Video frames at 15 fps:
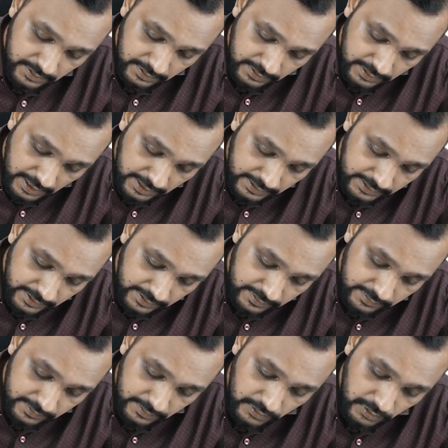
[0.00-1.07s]
that there
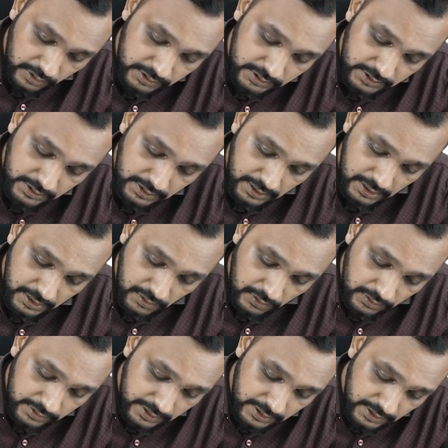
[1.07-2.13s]
is notching
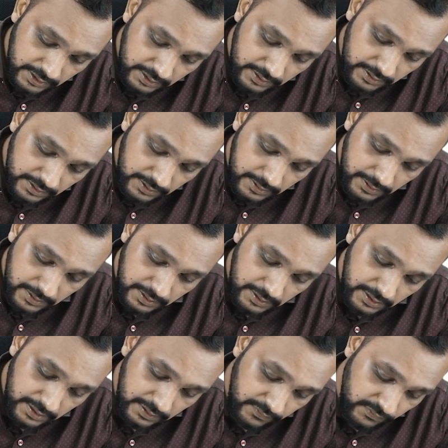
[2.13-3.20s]
along the
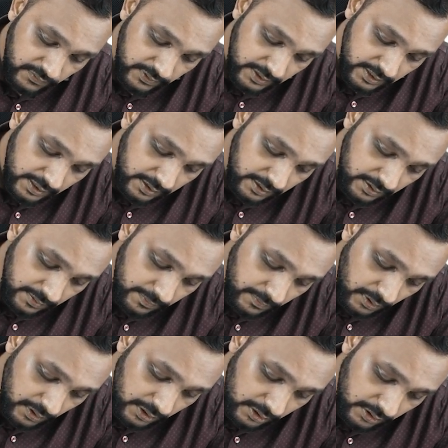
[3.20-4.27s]
inferior
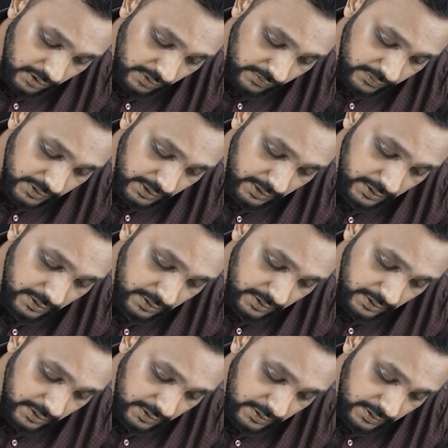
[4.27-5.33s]
border of the
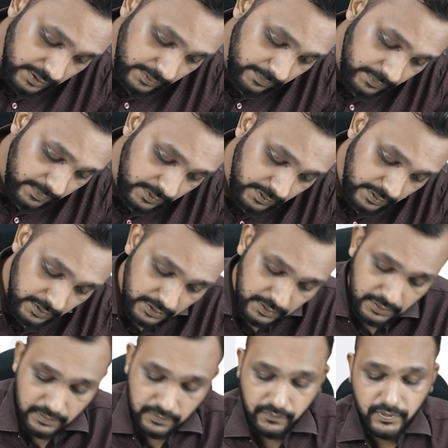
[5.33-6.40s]
rib,
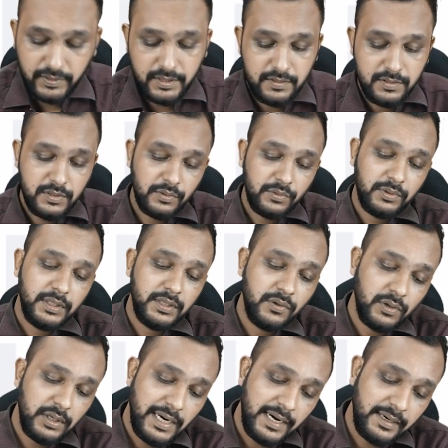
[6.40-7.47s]
which is due to the
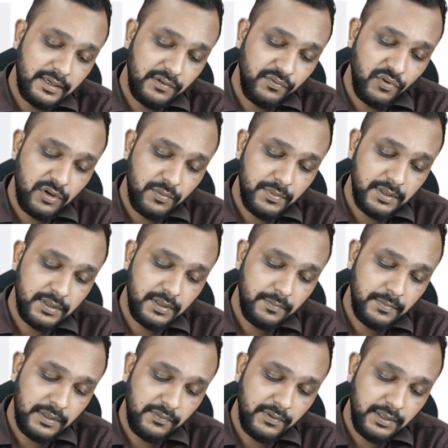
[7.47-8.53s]
collateral formation
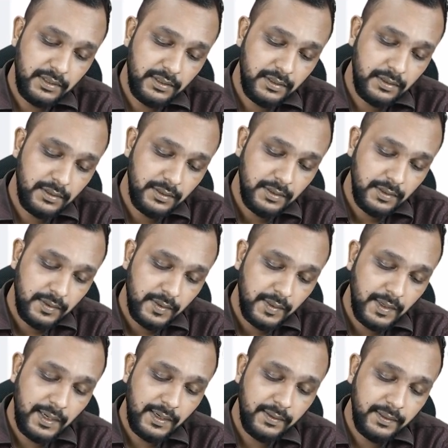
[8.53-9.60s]
between
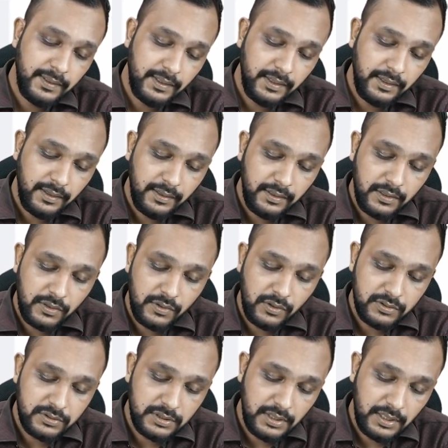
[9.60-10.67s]
anterior
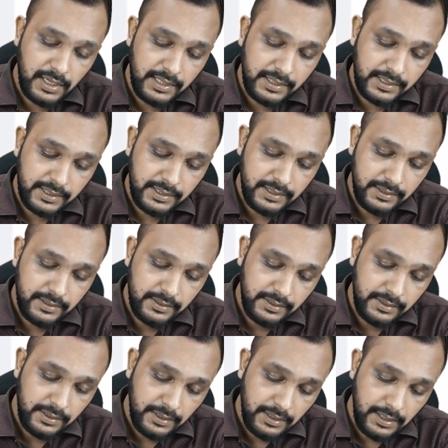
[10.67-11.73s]
intercostal artery
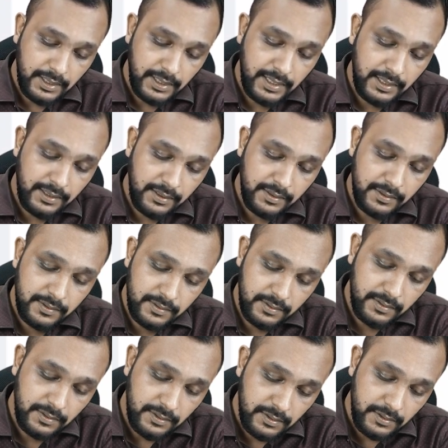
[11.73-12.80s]
and
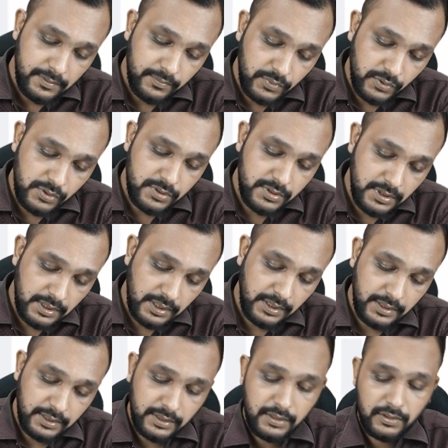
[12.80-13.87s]
posterior
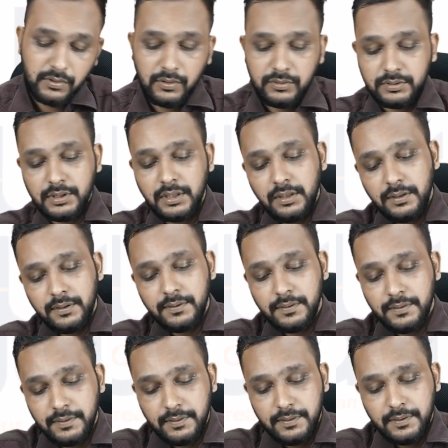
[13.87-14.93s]
intercostal
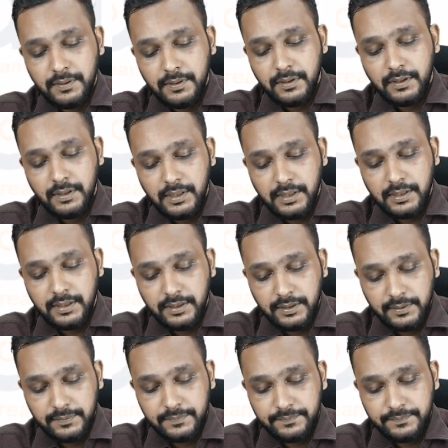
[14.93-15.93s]
artery,